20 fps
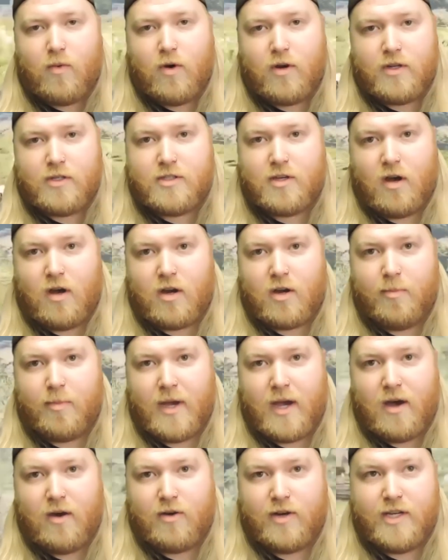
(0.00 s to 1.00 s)
want to talk
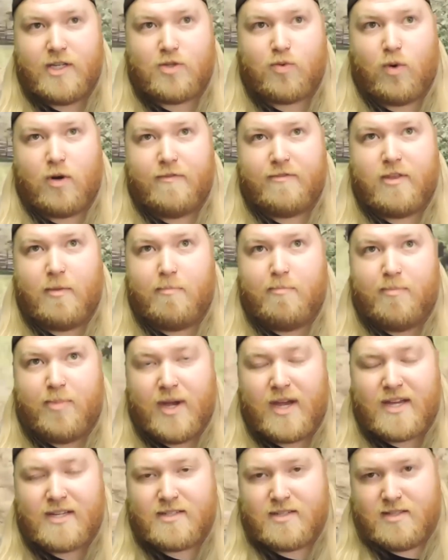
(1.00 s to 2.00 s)
about is one of the
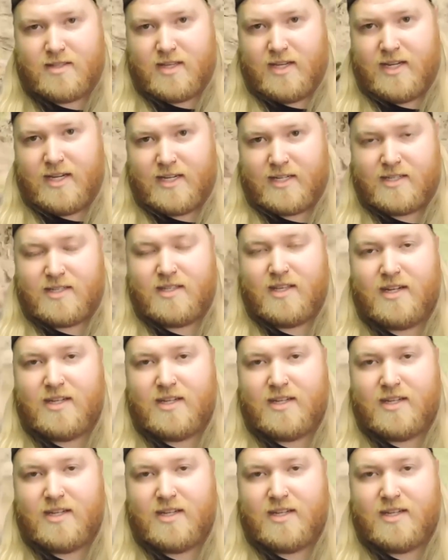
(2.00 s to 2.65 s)
best things